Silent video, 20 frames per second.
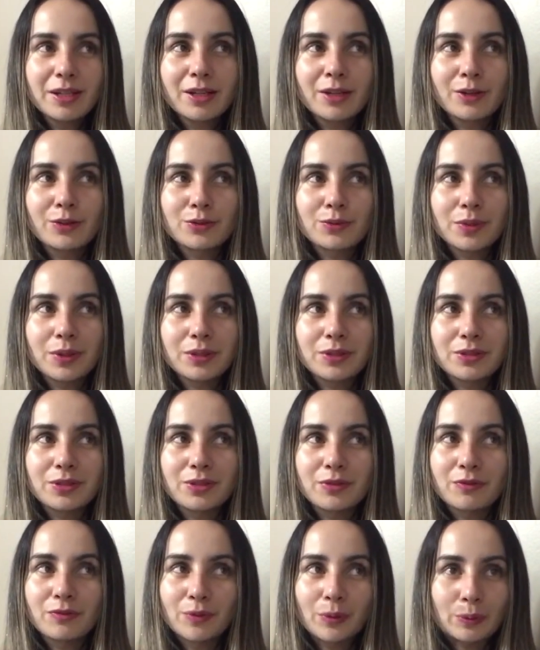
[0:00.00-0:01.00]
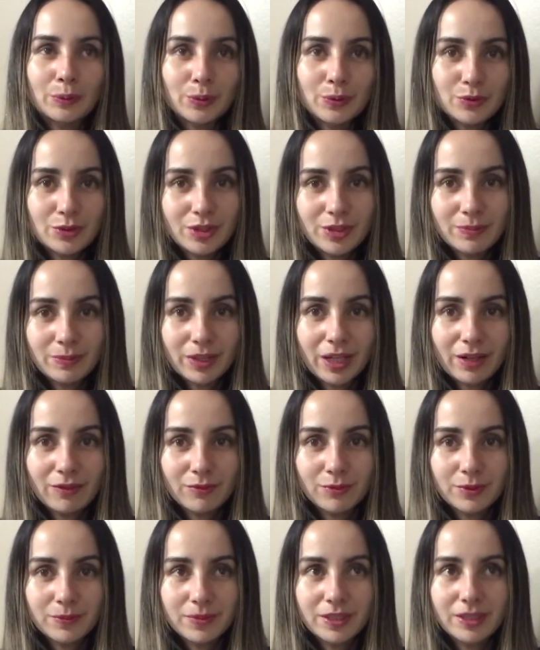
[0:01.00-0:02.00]
as well as the Ferrucci
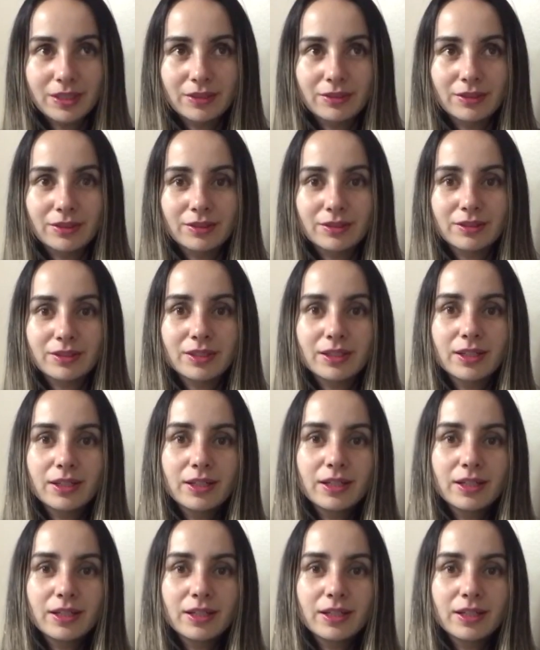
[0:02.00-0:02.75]
platform sneakers.